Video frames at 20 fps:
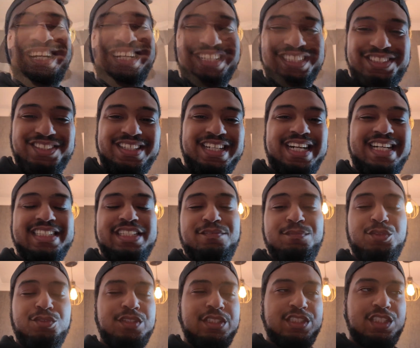So guys, I've
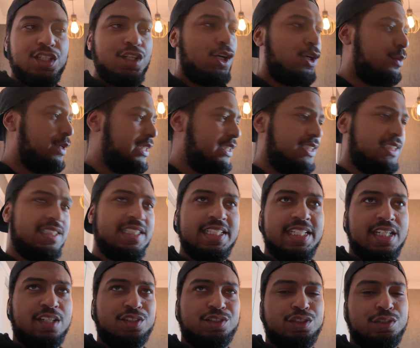moved into the hallway to say the
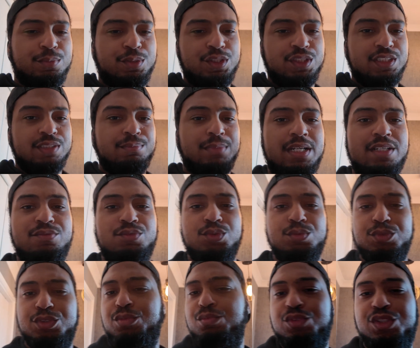outro because in my
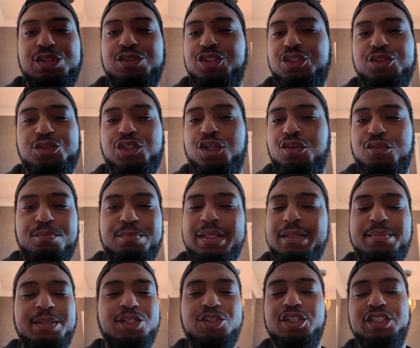room some sort of
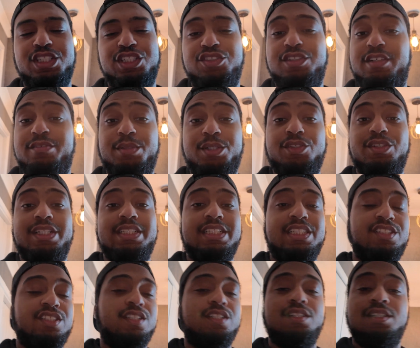beeping noise that's driving me crazy,
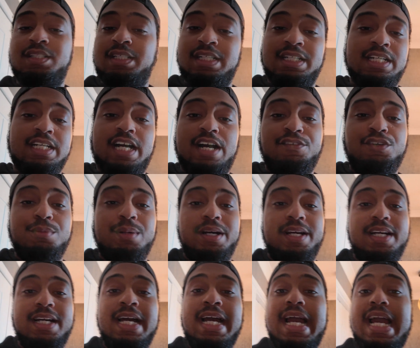so I've come out
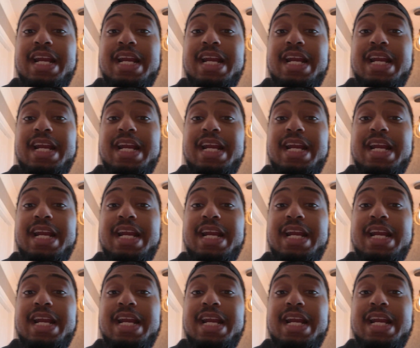here.